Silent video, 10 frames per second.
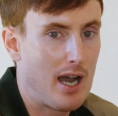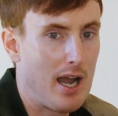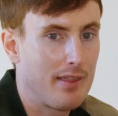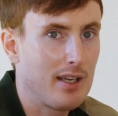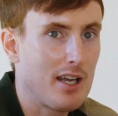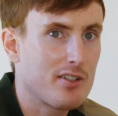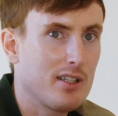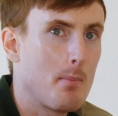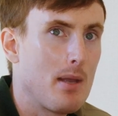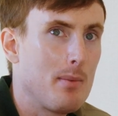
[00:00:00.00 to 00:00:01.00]
I think actually
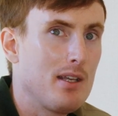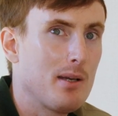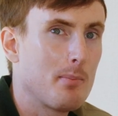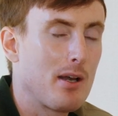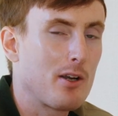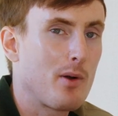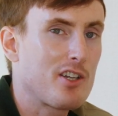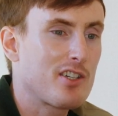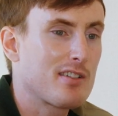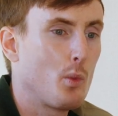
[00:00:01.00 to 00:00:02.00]
maybe a better
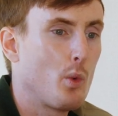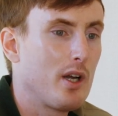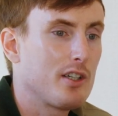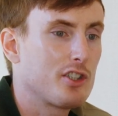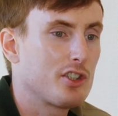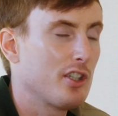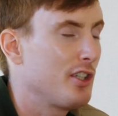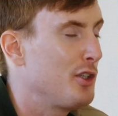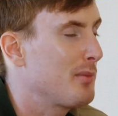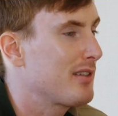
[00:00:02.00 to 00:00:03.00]
question is what should
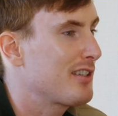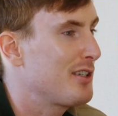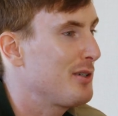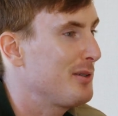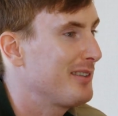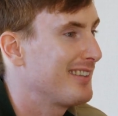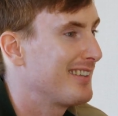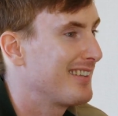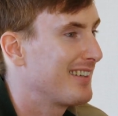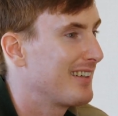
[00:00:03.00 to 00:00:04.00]
humans do?
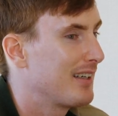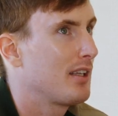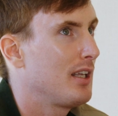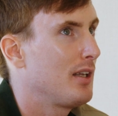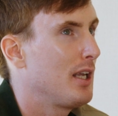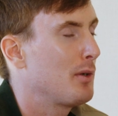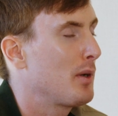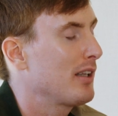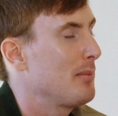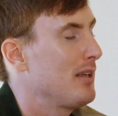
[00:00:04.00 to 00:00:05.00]
It will
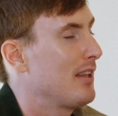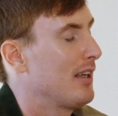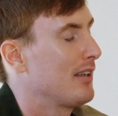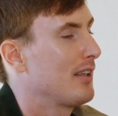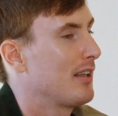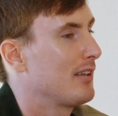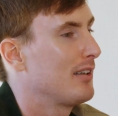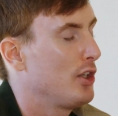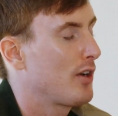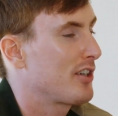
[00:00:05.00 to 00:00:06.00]
quickly be that
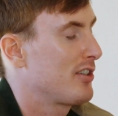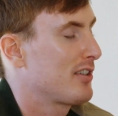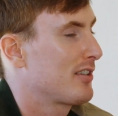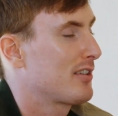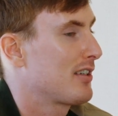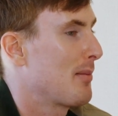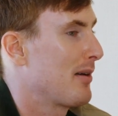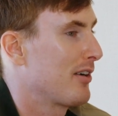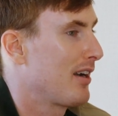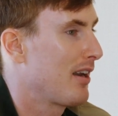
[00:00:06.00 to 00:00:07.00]
you're actually just not
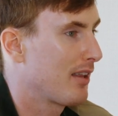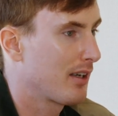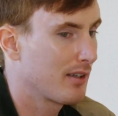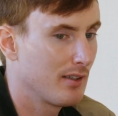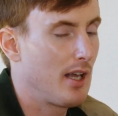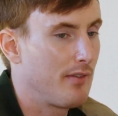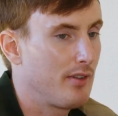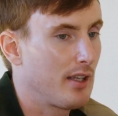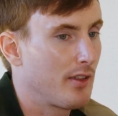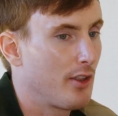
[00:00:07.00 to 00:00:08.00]
better at anything. I feel
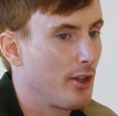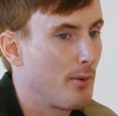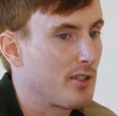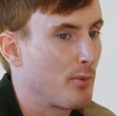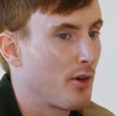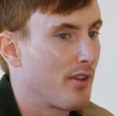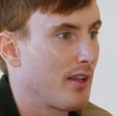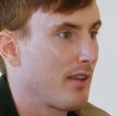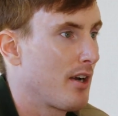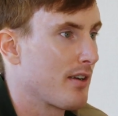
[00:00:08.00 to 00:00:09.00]
like the most important thing
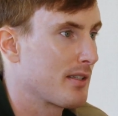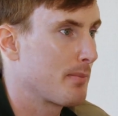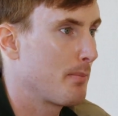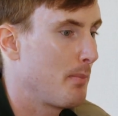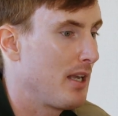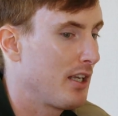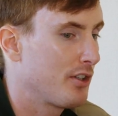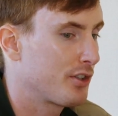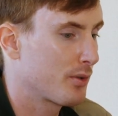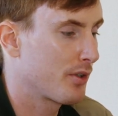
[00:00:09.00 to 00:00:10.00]
there is making
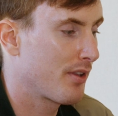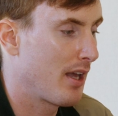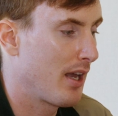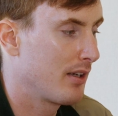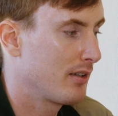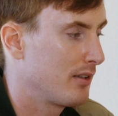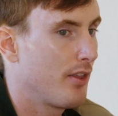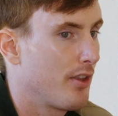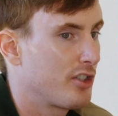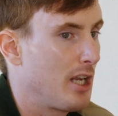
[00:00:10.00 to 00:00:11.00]
sure that
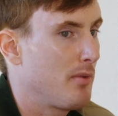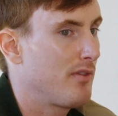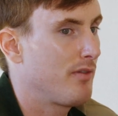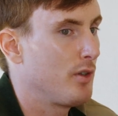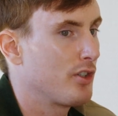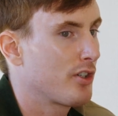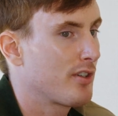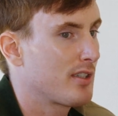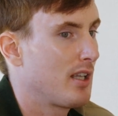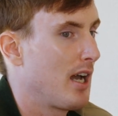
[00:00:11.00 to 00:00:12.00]
the shape of the future is
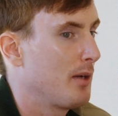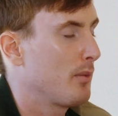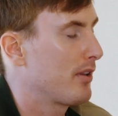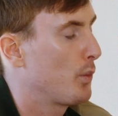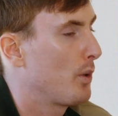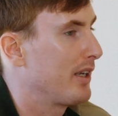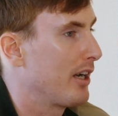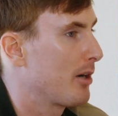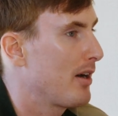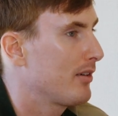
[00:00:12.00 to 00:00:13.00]
aligned with what we care
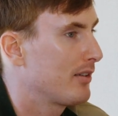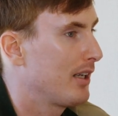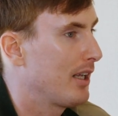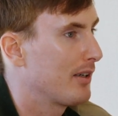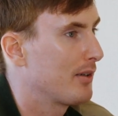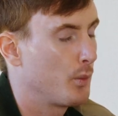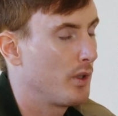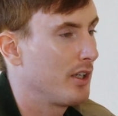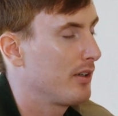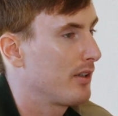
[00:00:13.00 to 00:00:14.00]
about, and
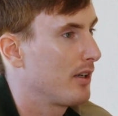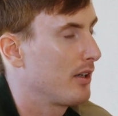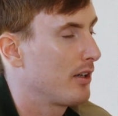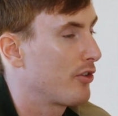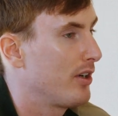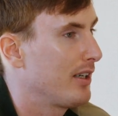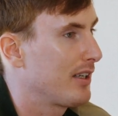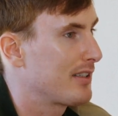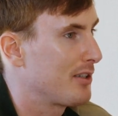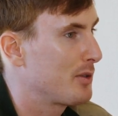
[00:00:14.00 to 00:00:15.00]
we agree and
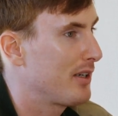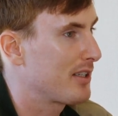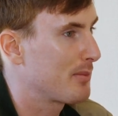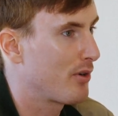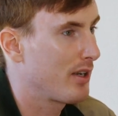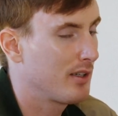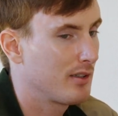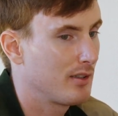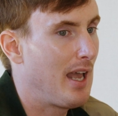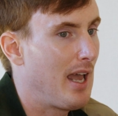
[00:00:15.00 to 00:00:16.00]
consent to it and support it.
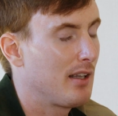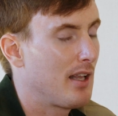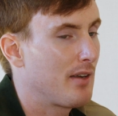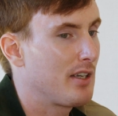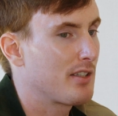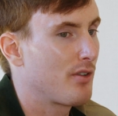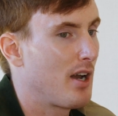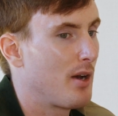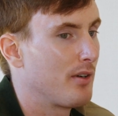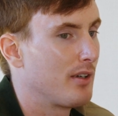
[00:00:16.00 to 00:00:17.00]
And a lot of it is
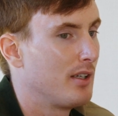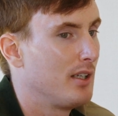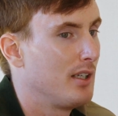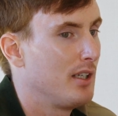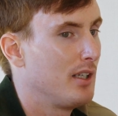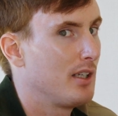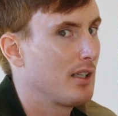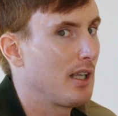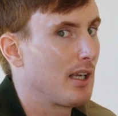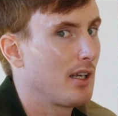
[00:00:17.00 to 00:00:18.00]
around
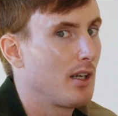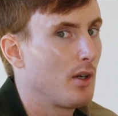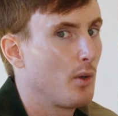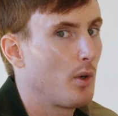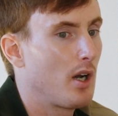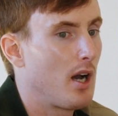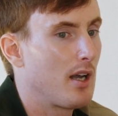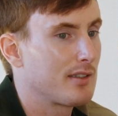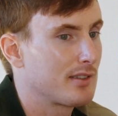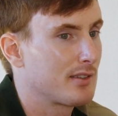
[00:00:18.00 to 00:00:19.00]
like
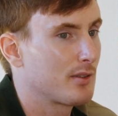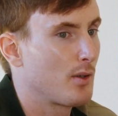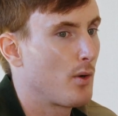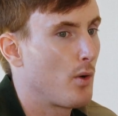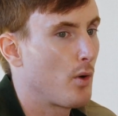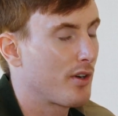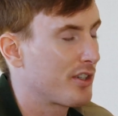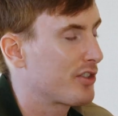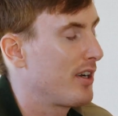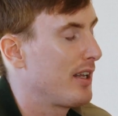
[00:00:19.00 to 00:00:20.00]
us
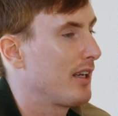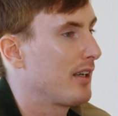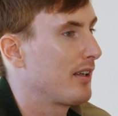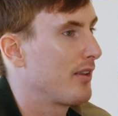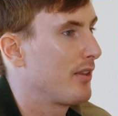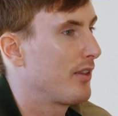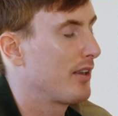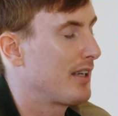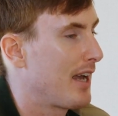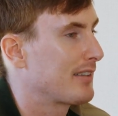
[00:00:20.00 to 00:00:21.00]
orchestrating the
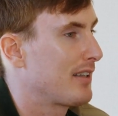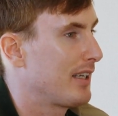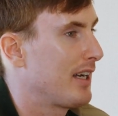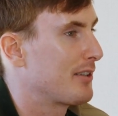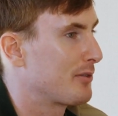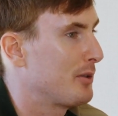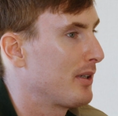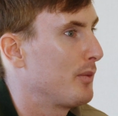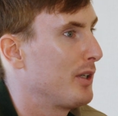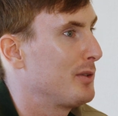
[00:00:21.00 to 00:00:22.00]
tasks that the AIs are doing.
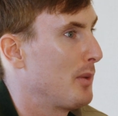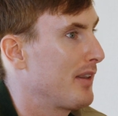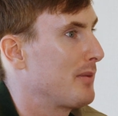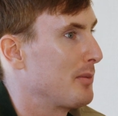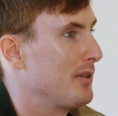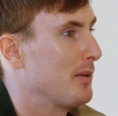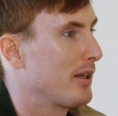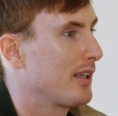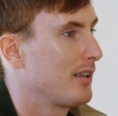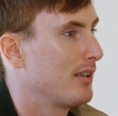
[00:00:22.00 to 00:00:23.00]
What do we want them to be doing?
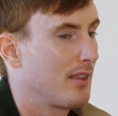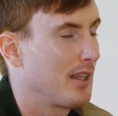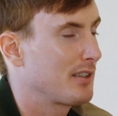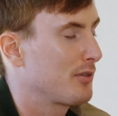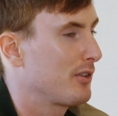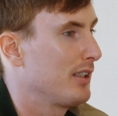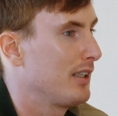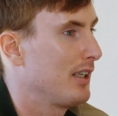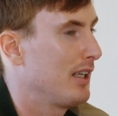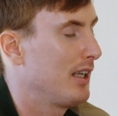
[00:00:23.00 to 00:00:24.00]
Right. That's a
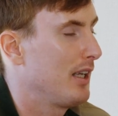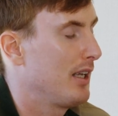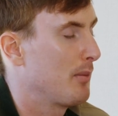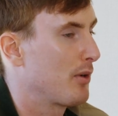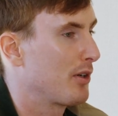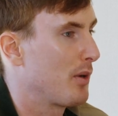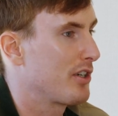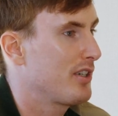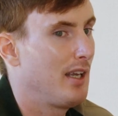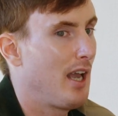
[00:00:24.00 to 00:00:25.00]
really important
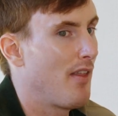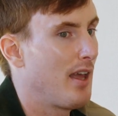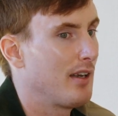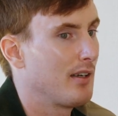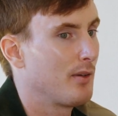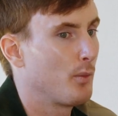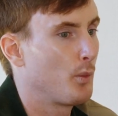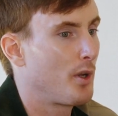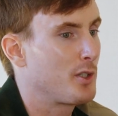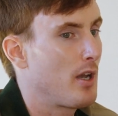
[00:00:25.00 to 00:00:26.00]
question. And then
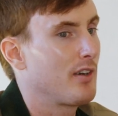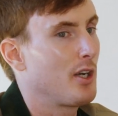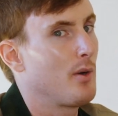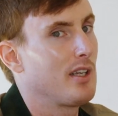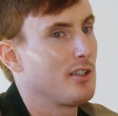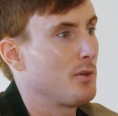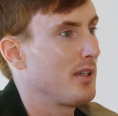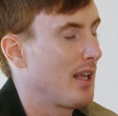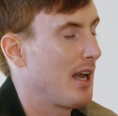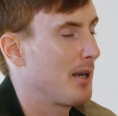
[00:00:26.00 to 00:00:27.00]
once you have it going and doing
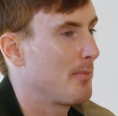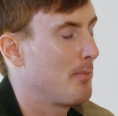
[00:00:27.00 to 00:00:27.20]
that,